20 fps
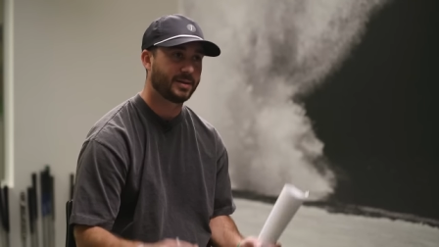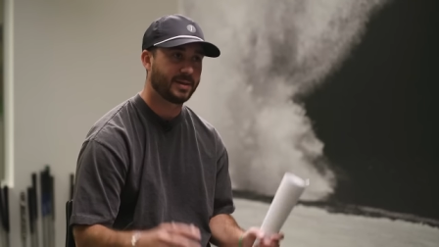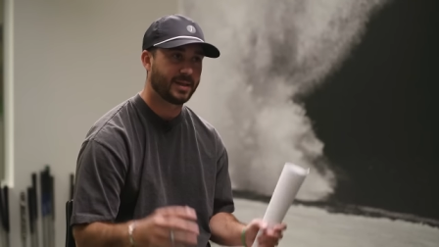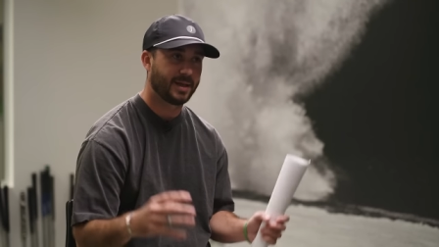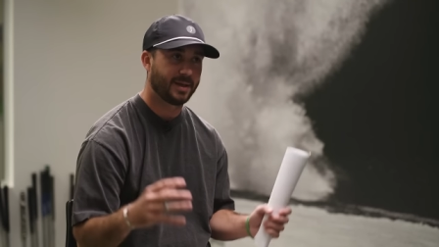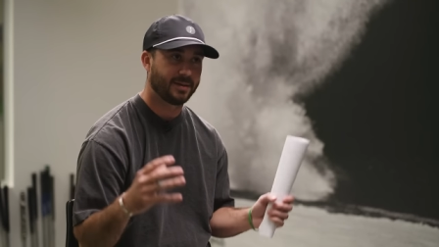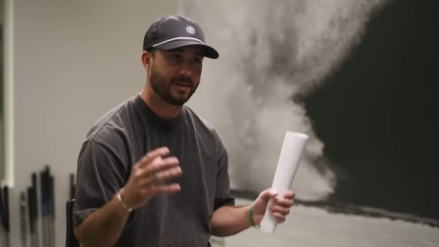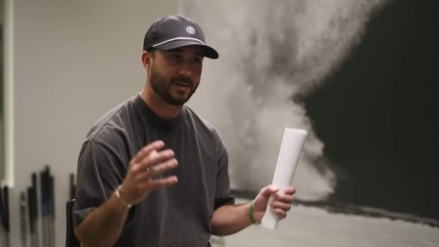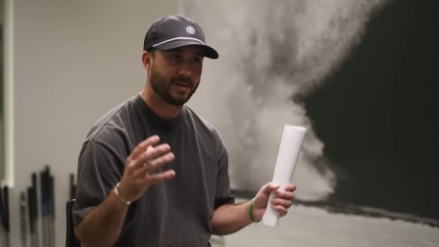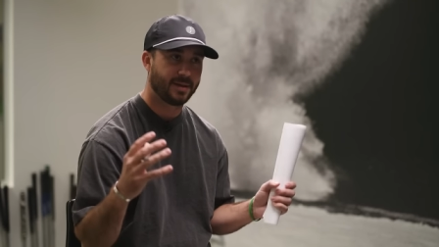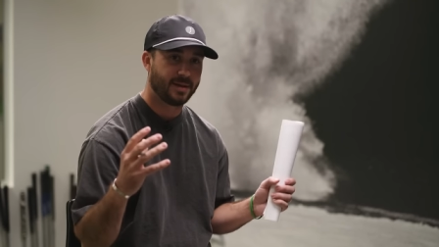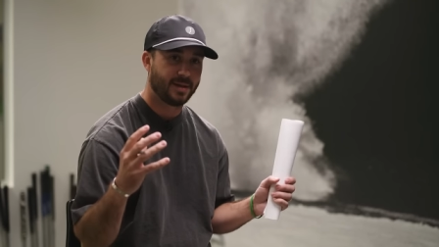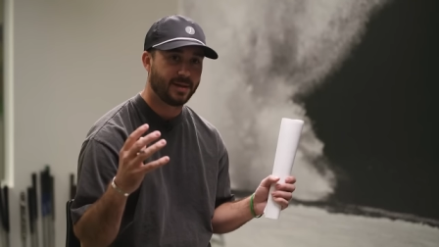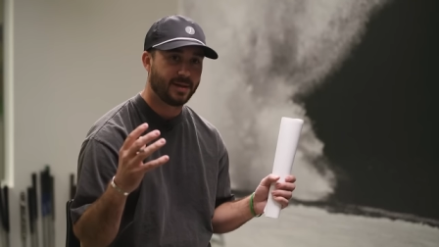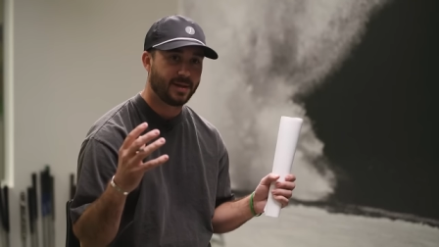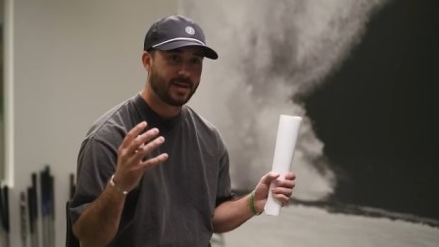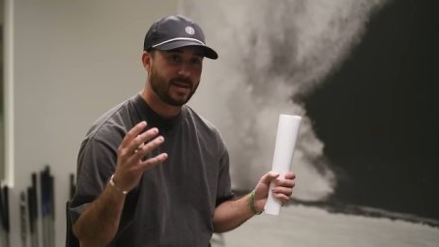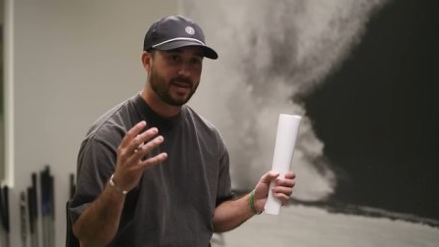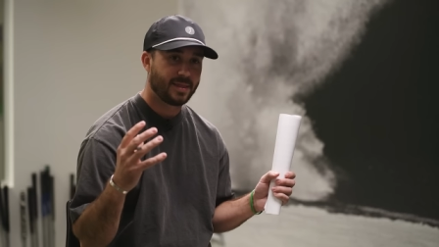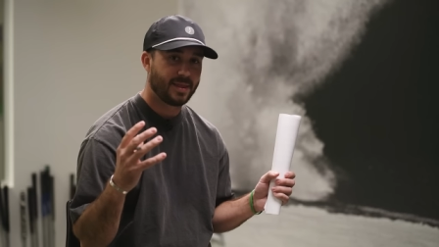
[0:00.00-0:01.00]
that
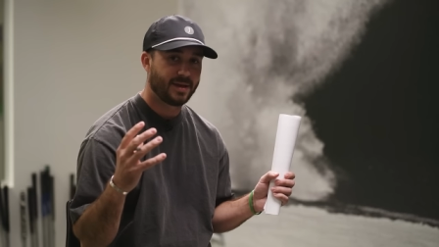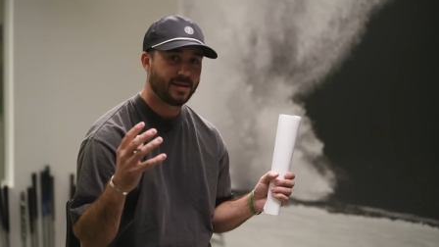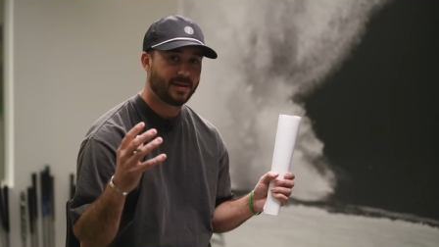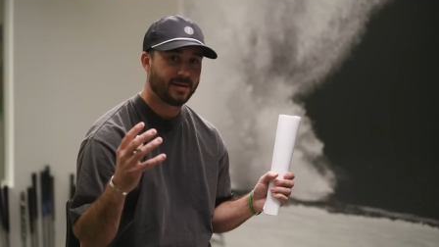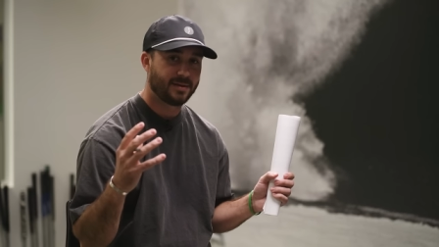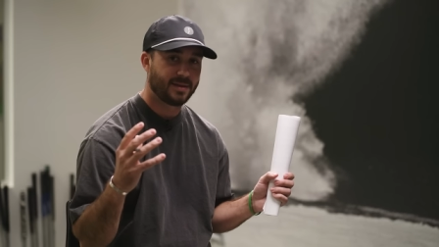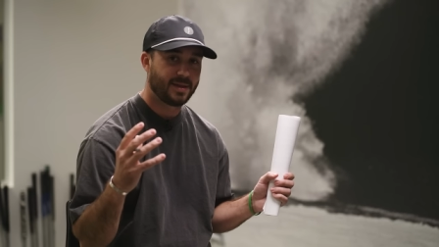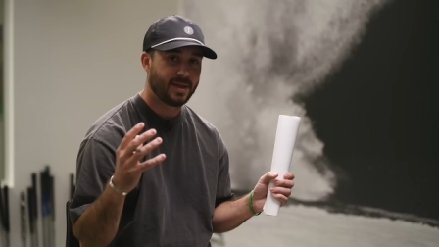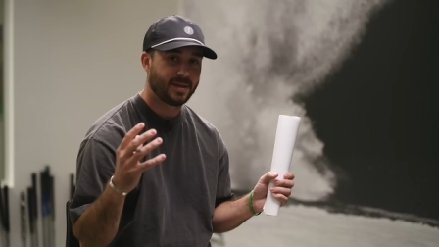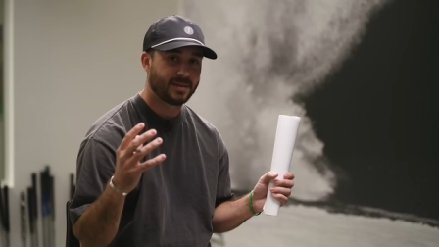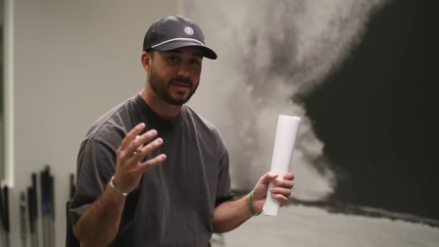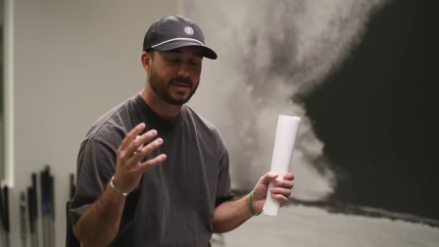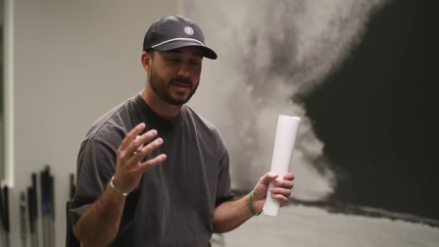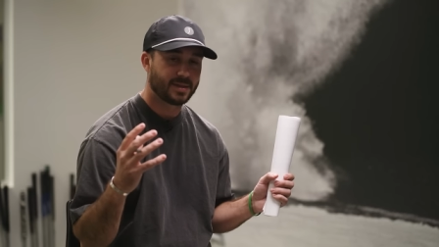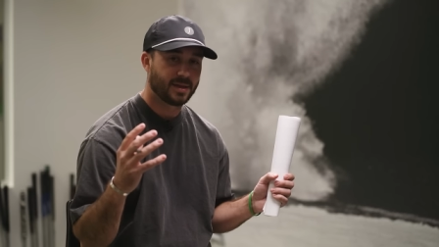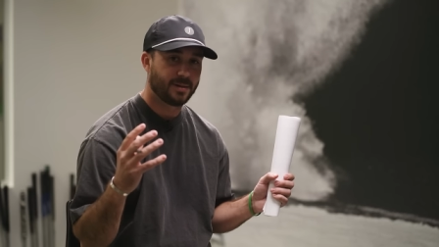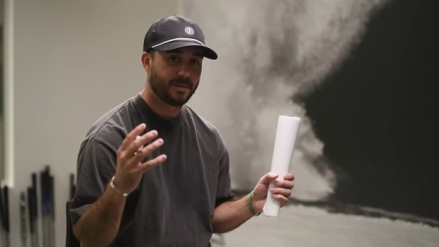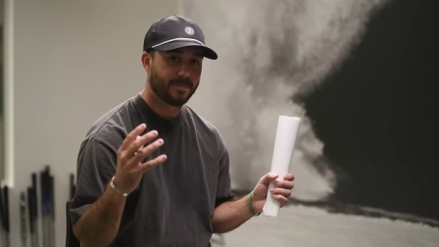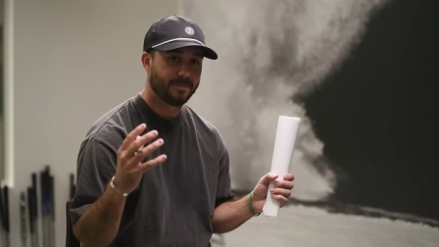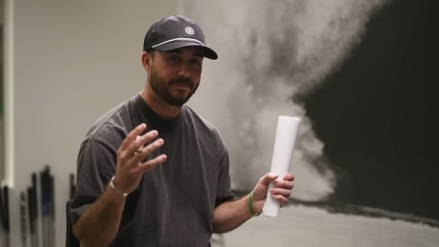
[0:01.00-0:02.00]
that that
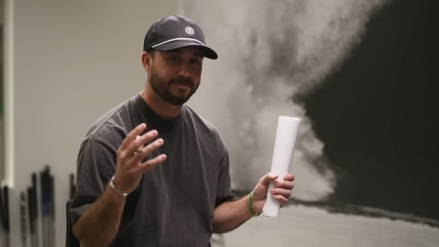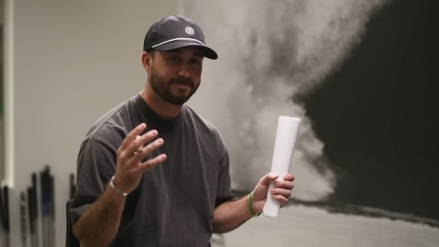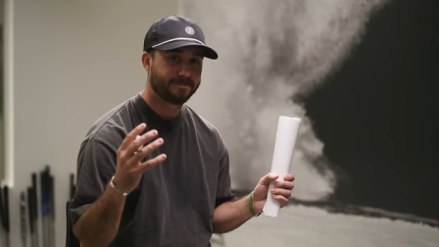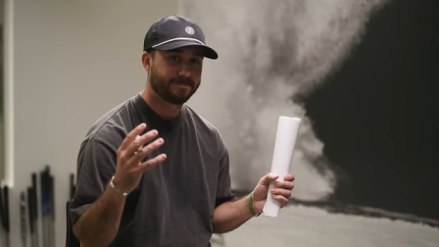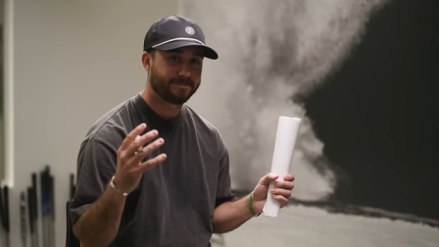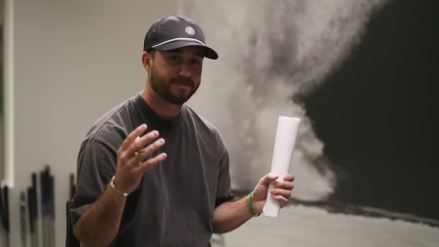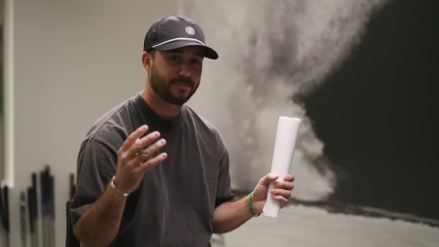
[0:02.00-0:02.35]
um,